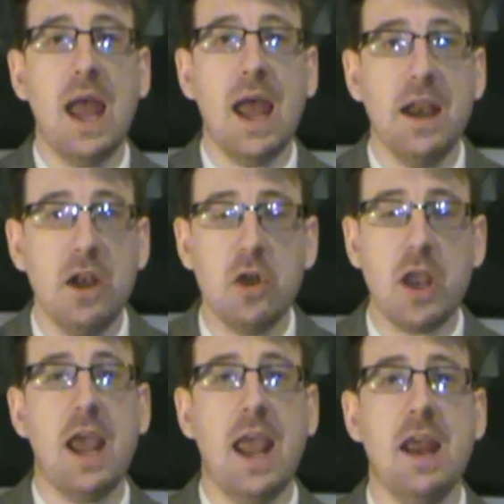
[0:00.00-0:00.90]
and
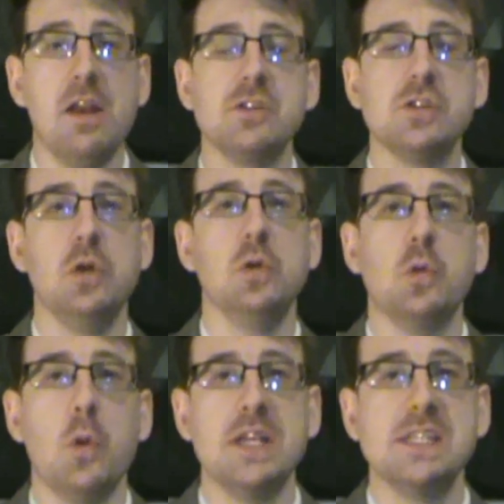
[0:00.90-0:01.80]
looking ahead to
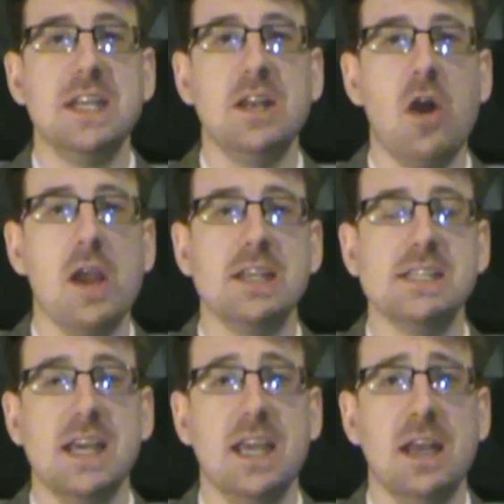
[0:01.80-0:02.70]
twenty
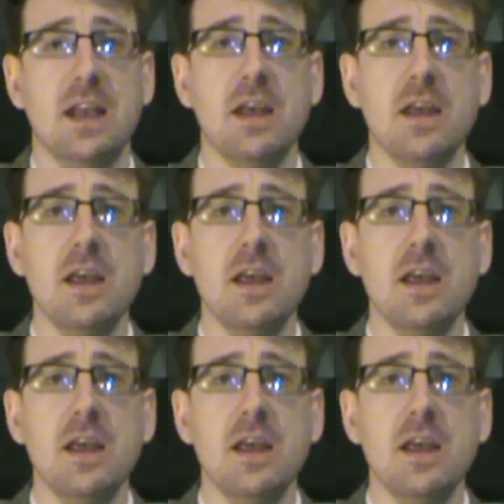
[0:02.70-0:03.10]
nineteen.